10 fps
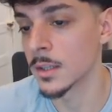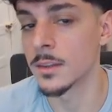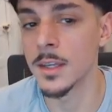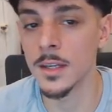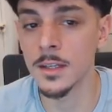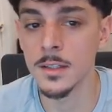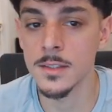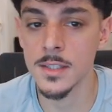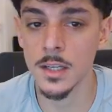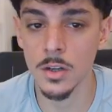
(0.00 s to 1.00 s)
then
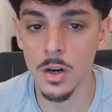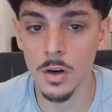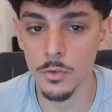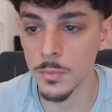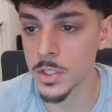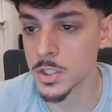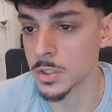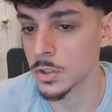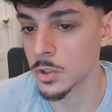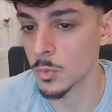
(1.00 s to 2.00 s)
second
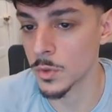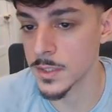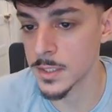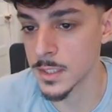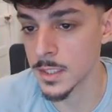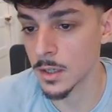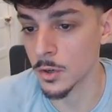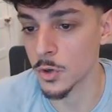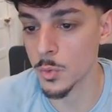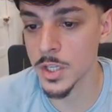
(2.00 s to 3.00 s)
confirmation, you want to see
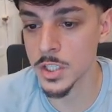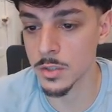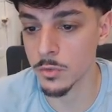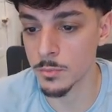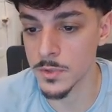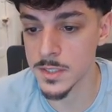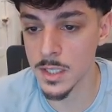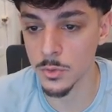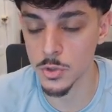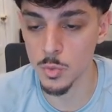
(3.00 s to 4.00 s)
aggression from the
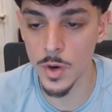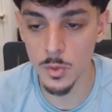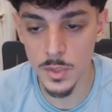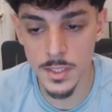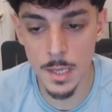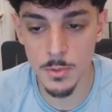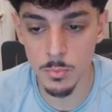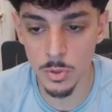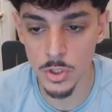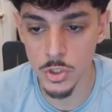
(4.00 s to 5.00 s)
sellers when we tap the
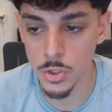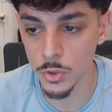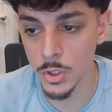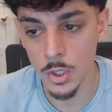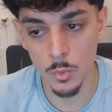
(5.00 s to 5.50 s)
bullish zone,